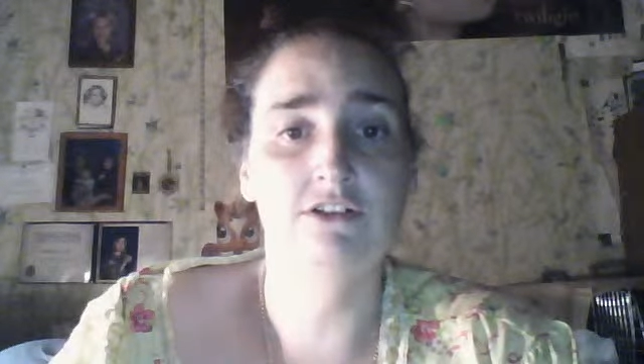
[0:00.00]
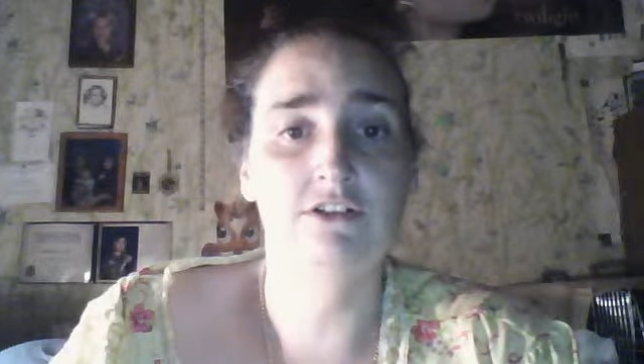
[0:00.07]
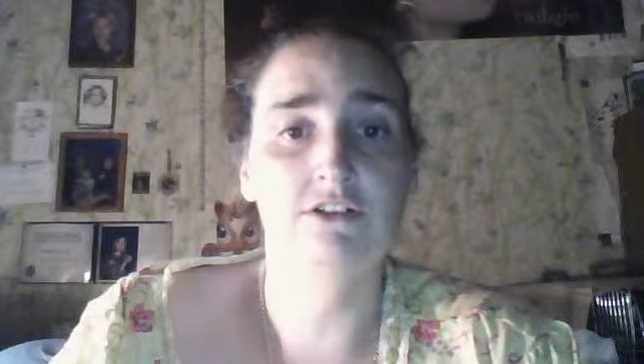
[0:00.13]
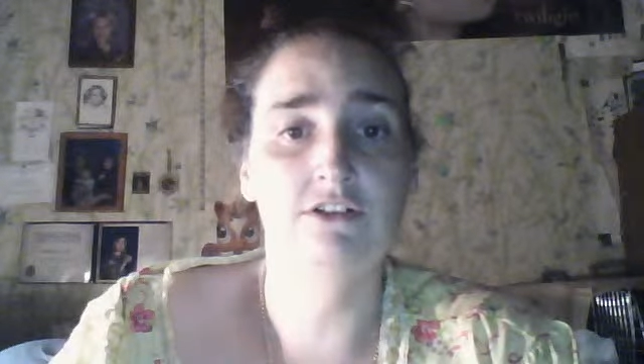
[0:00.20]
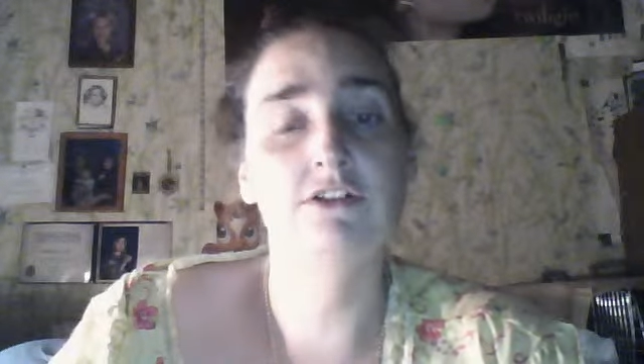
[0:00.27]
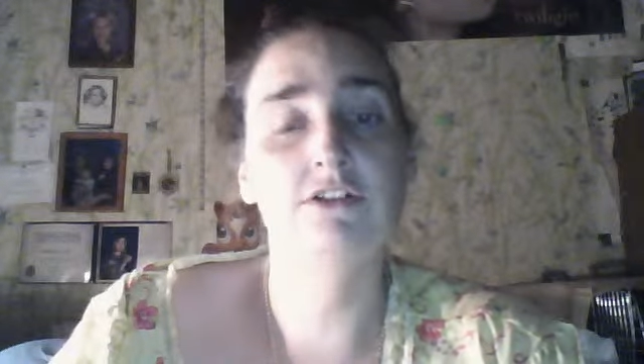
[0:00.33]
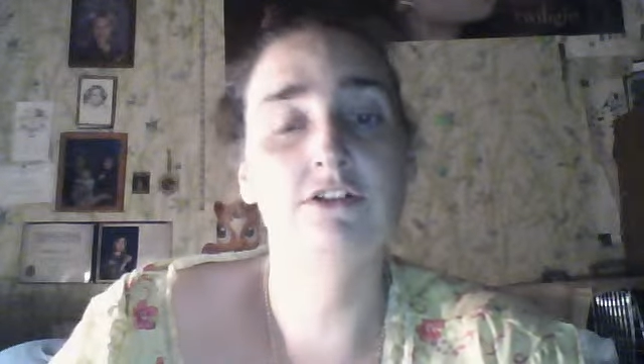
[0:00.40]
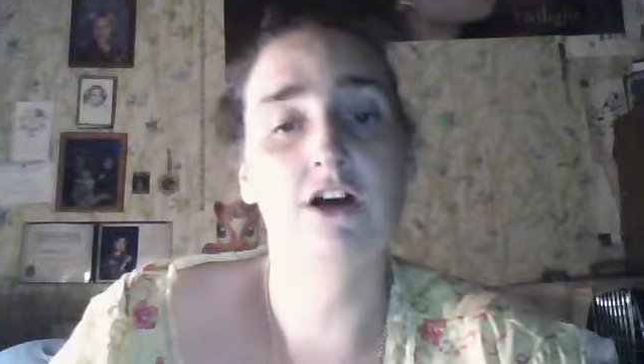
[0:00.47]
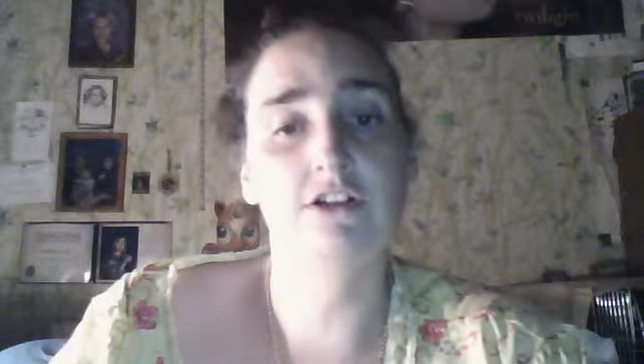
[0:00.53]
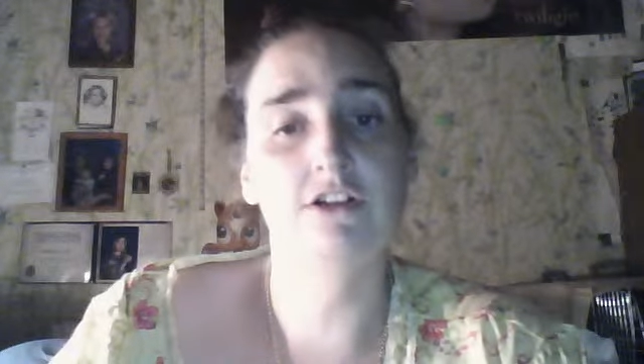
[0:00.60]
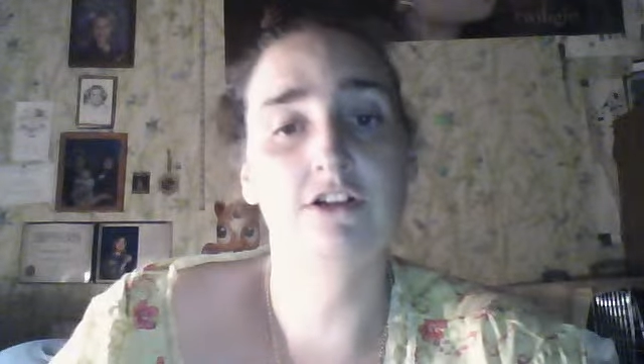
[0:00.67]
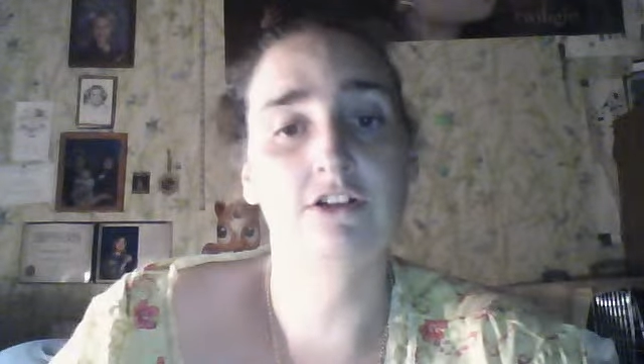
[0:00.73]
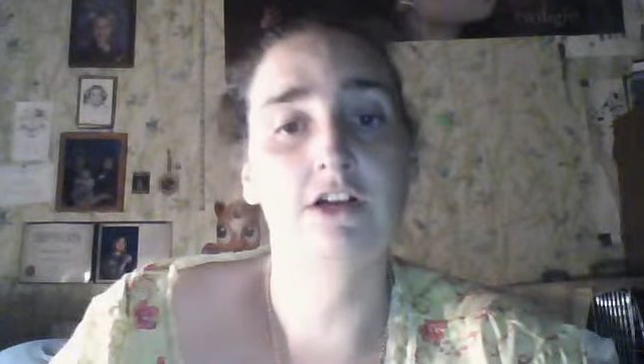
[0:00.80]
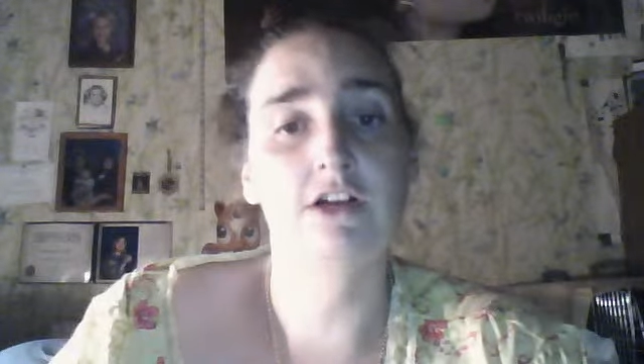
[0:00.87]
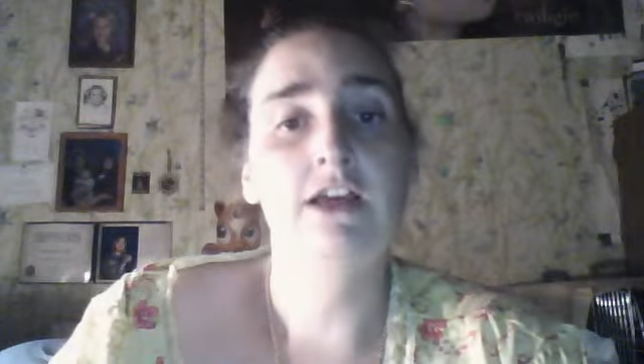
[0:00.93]
her
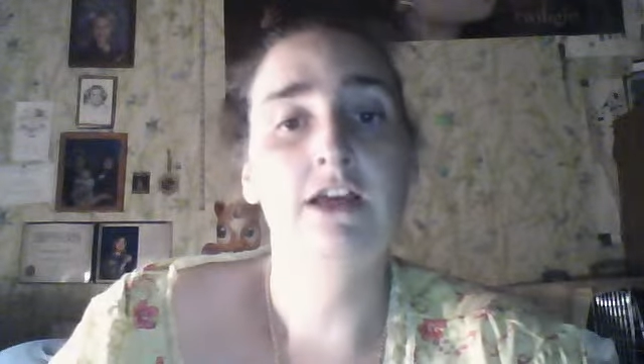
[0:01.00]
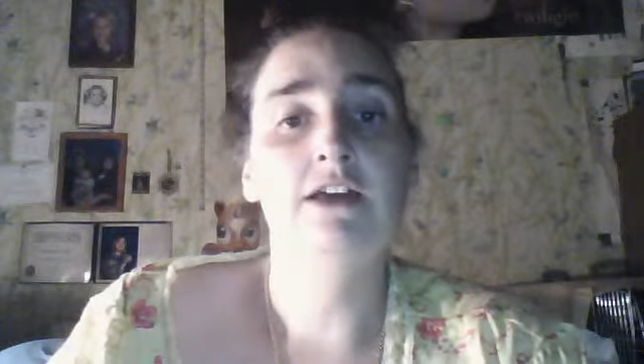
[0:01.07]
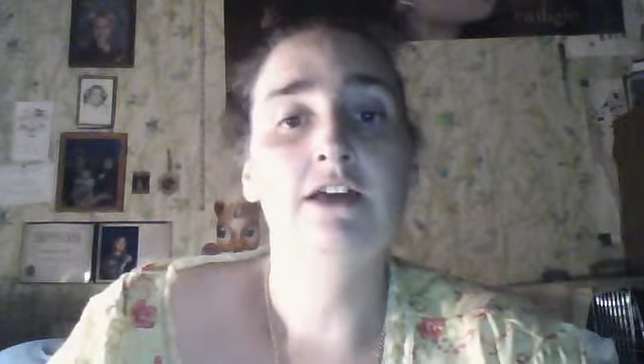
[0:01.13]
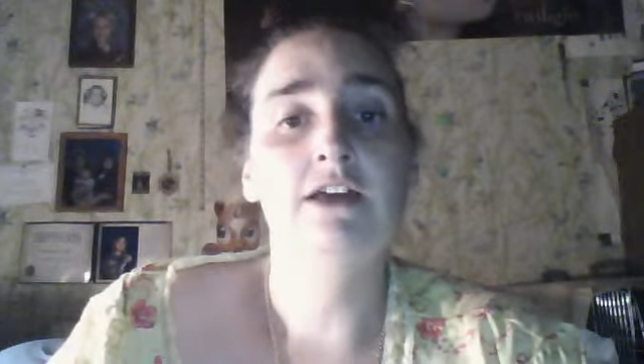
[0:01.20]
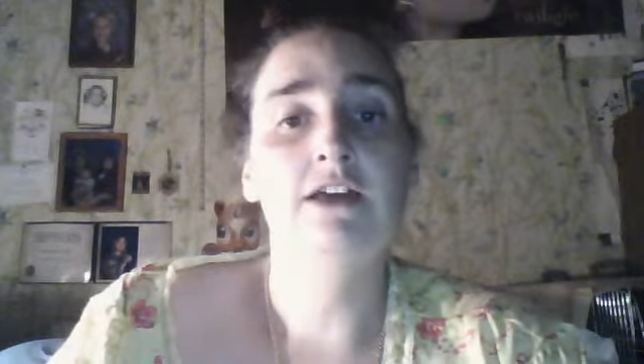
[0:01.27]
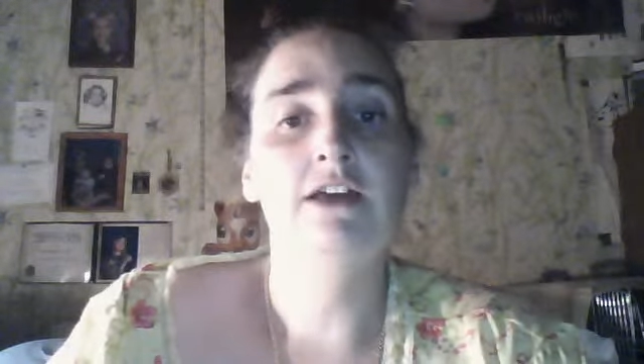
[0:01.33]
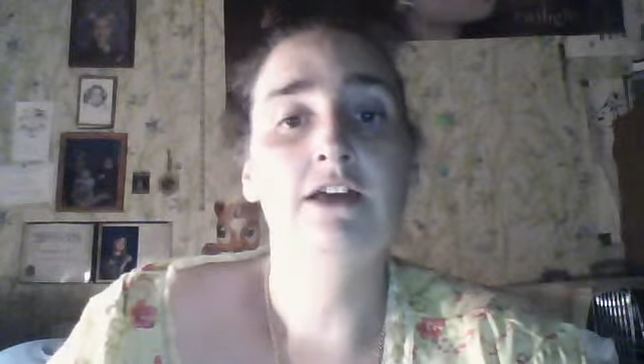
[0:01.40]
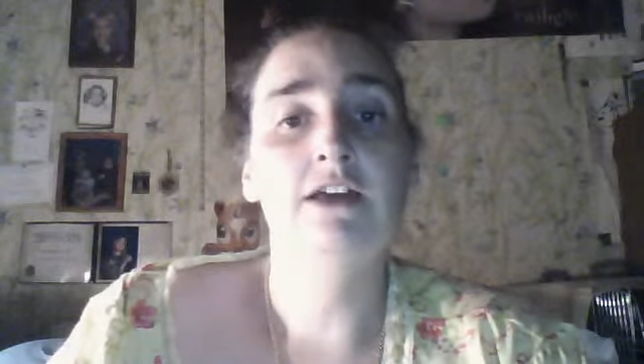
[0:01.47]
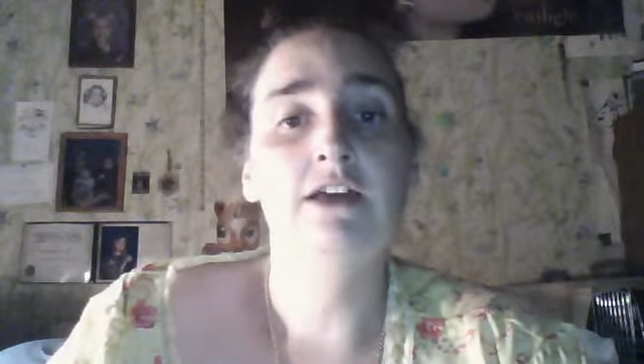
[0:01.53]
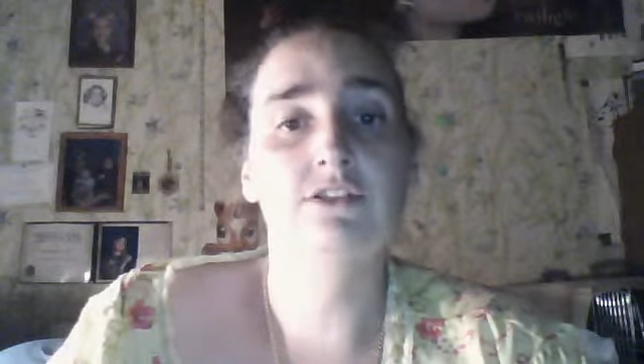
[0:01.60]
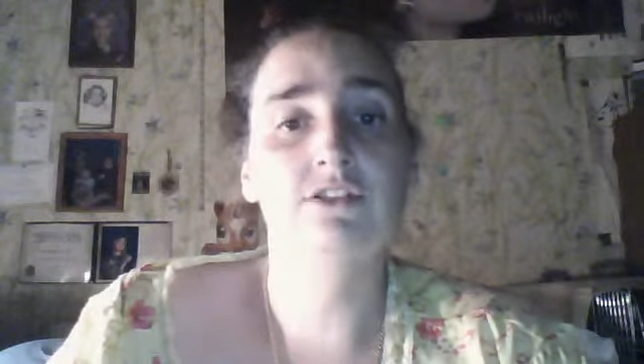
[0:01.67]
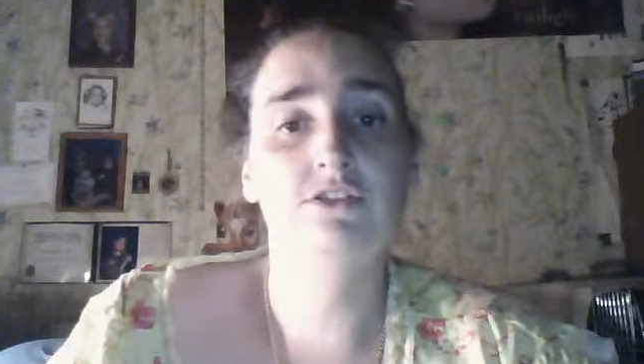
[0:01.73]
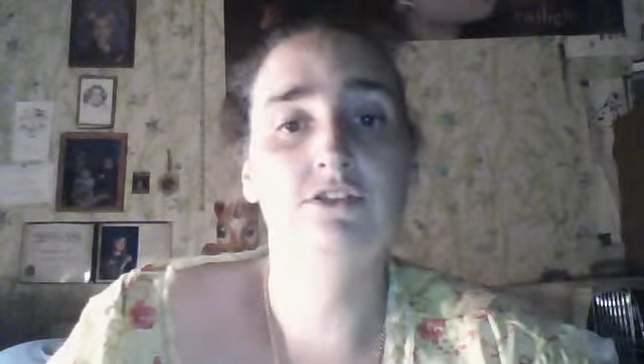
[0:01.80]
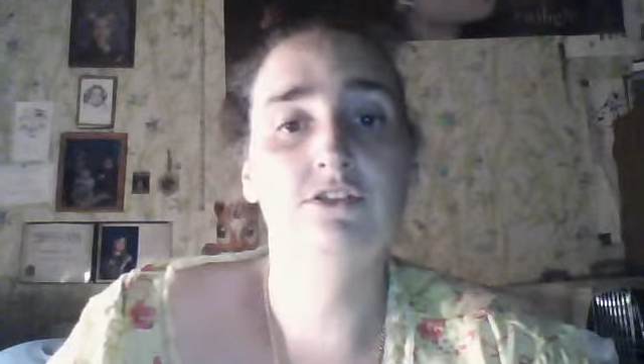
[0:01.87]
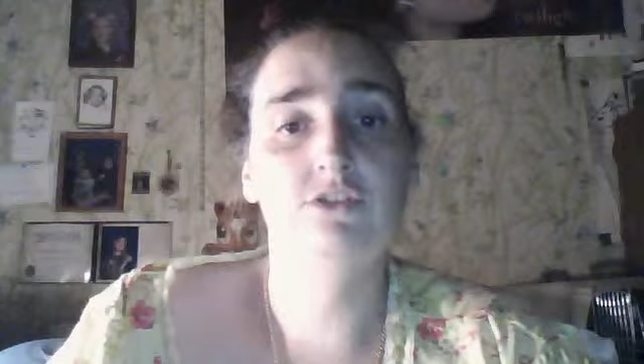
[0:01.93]
doctor, doesn't
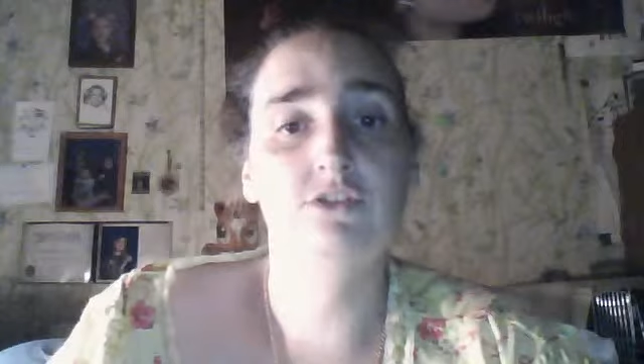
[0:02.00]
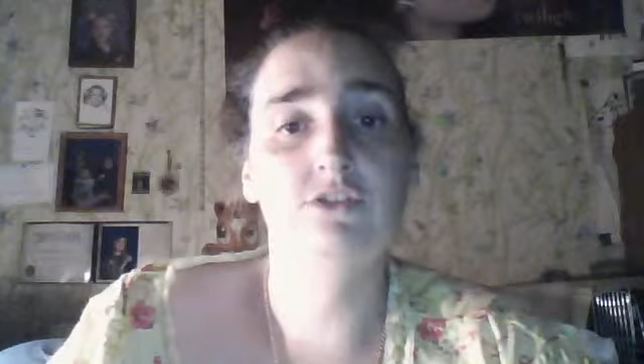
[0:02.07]
do